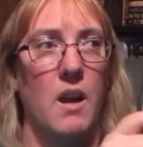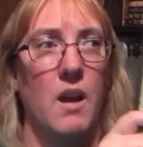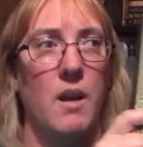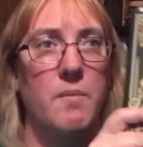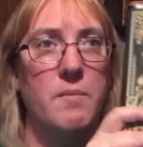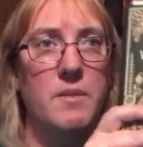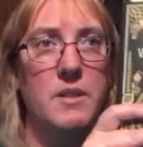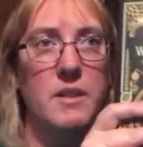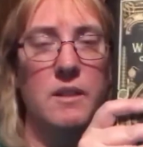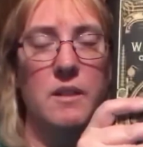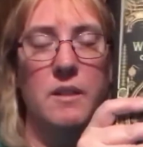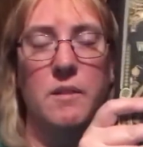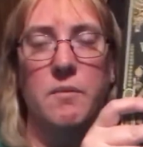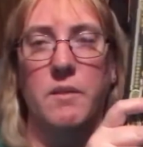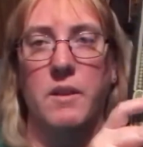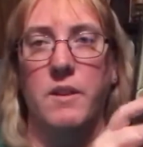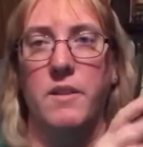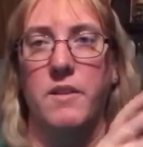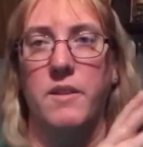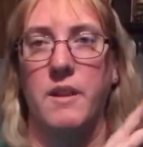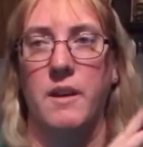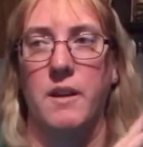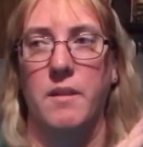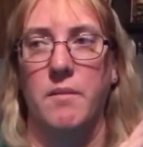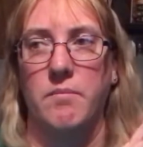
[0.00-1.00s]
dealing
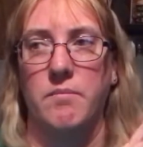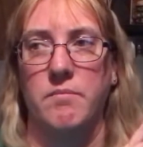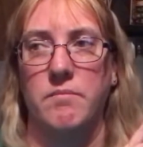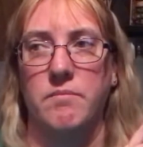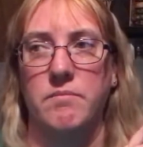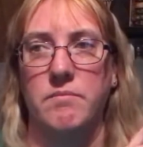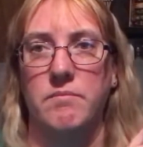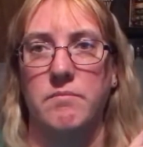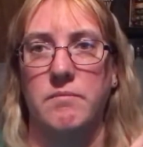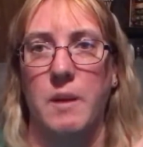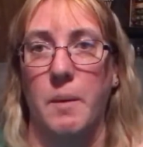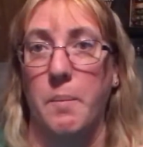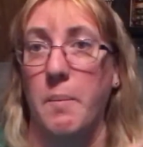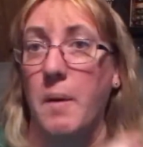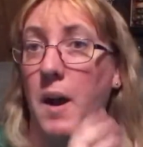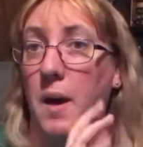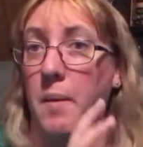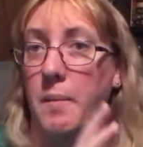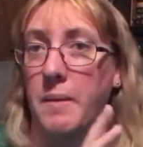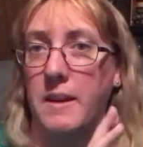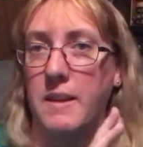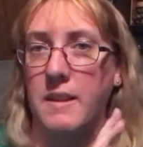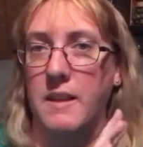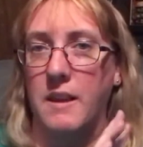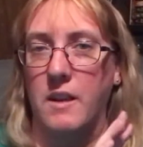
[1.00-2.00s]
with a
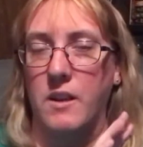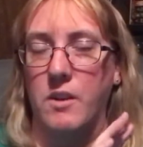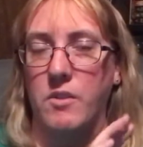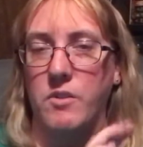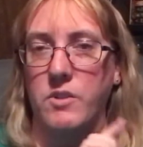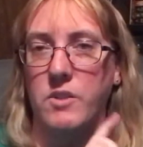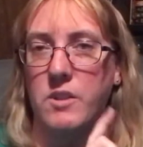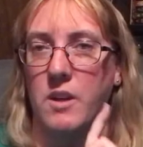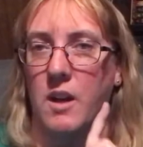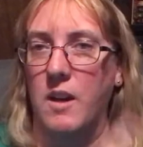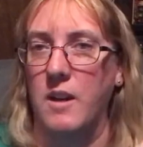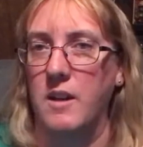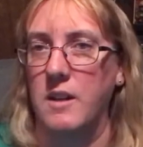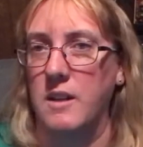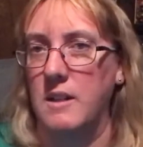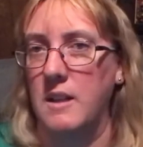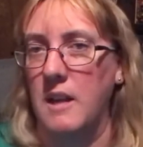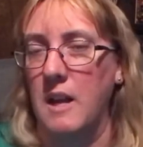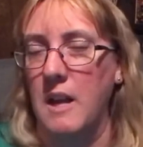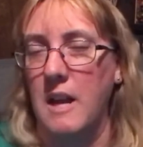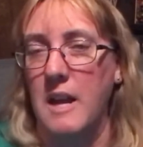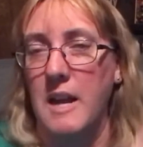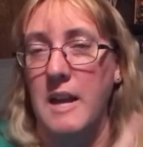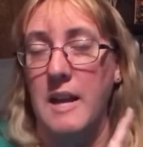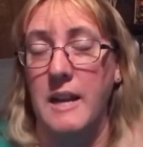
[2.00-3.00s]
bombing that goes on, and
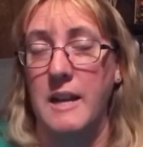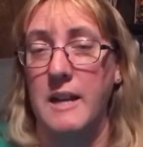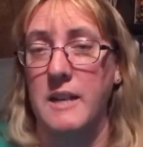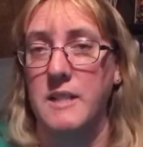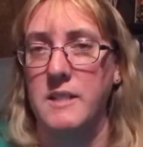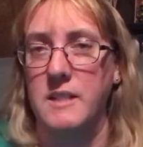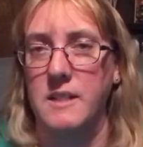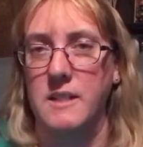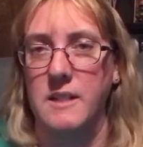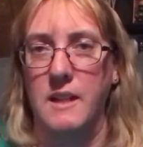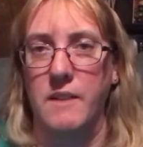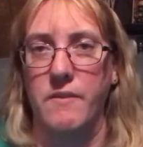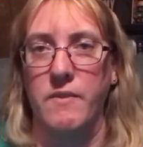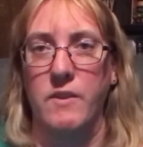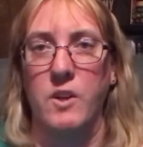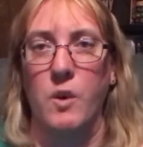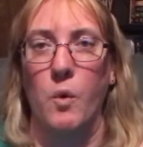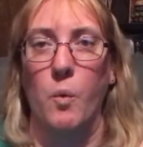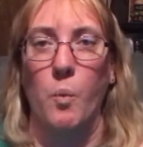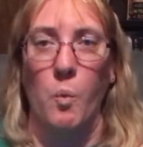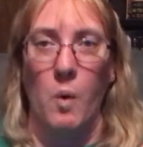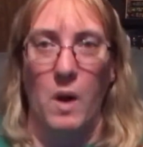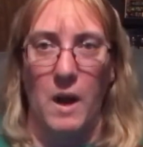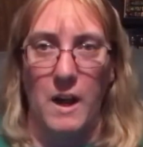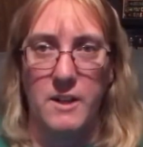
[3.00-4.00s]
he is given a
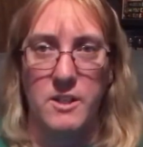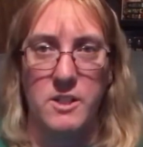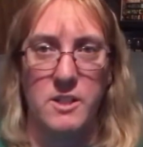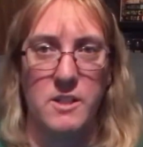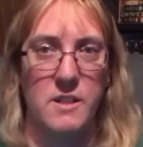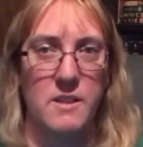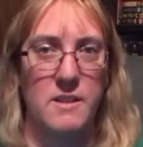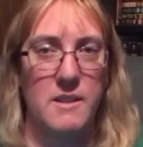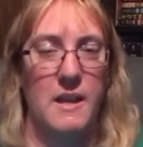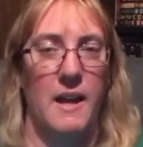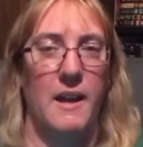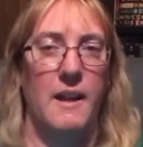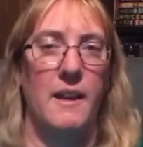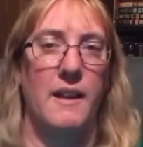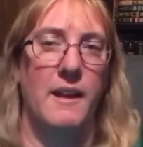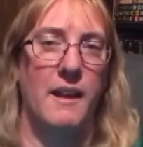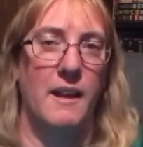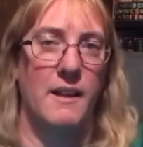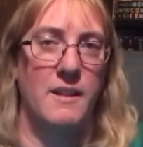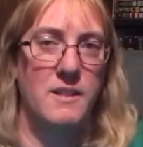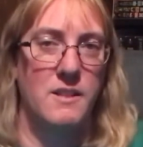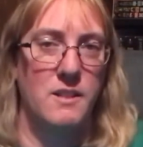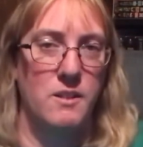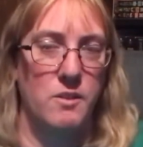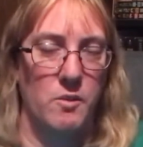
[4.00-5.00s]
watch that
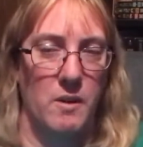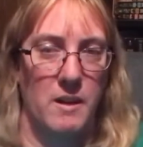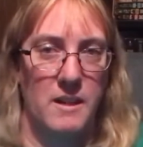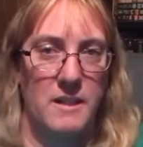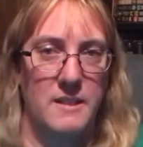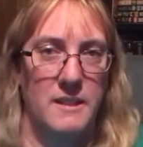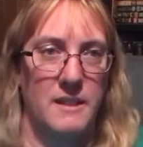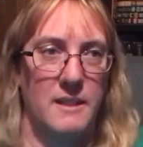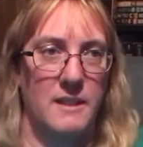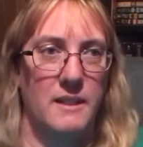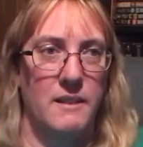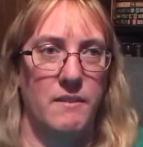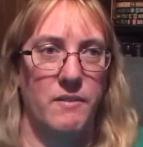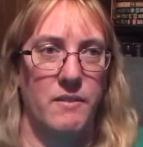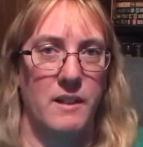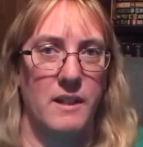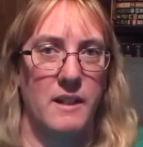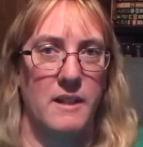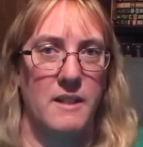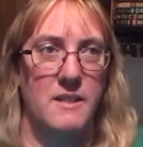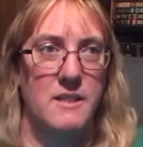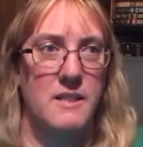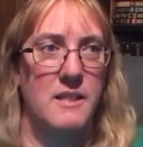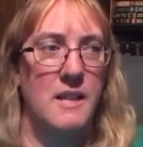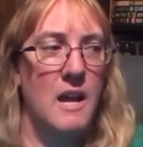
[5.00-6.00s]
has great
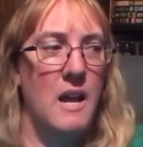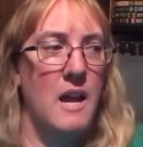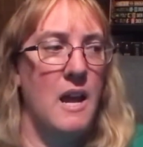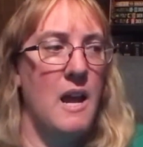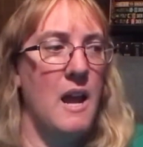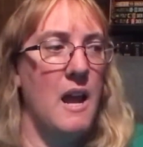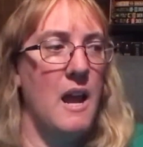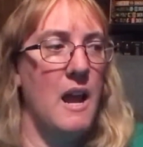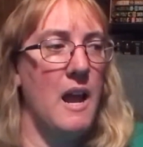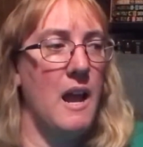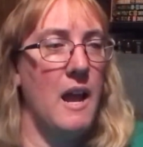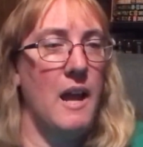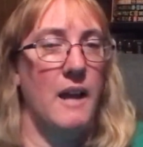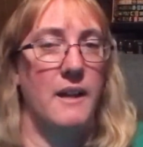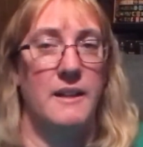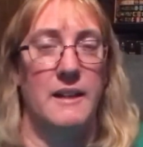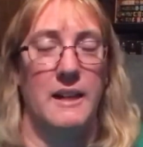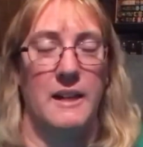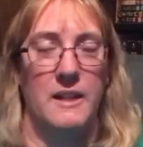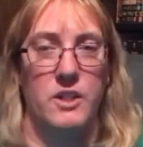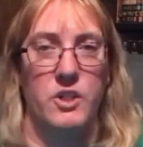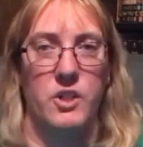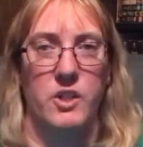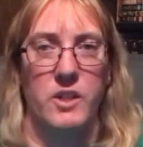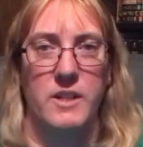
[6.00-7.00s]
significance and
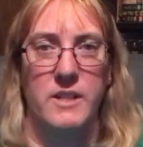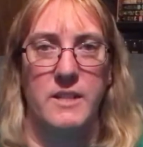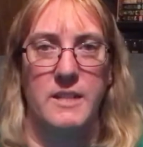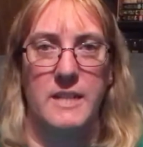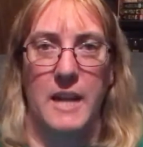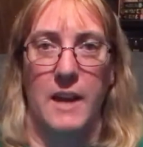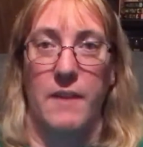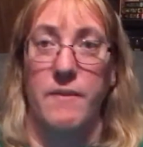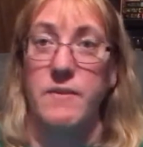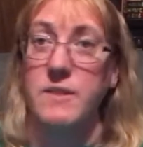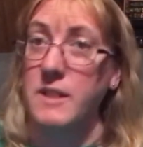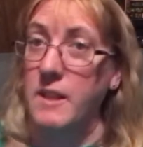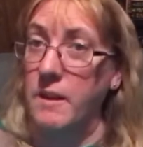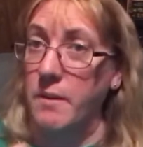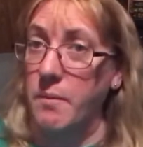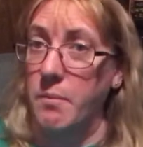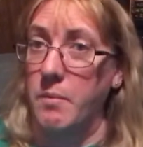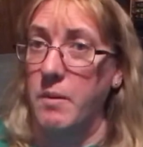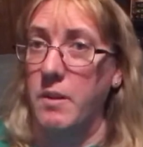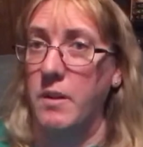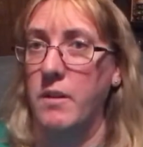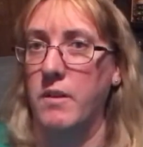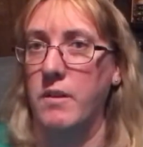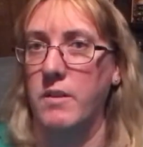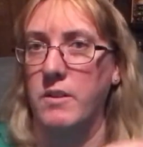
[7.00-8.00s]
actually saves him
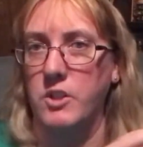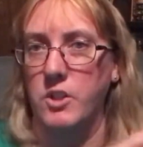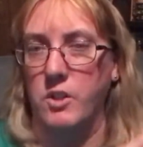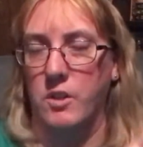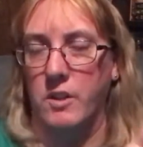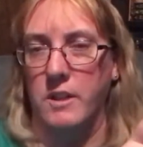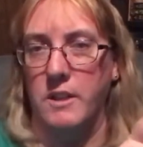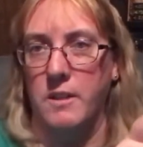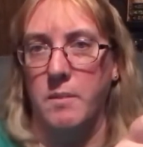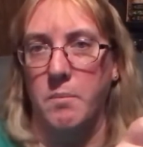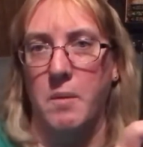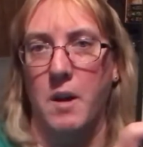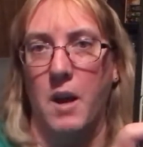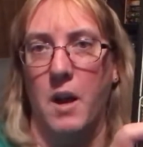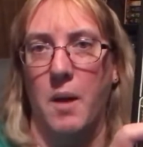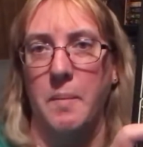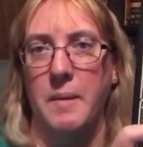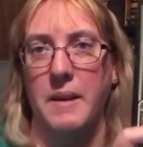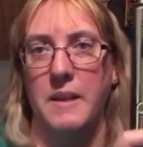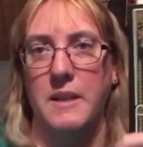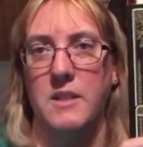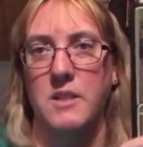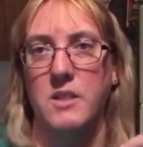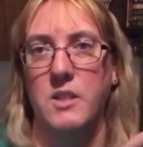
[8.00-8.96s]
during the bombing.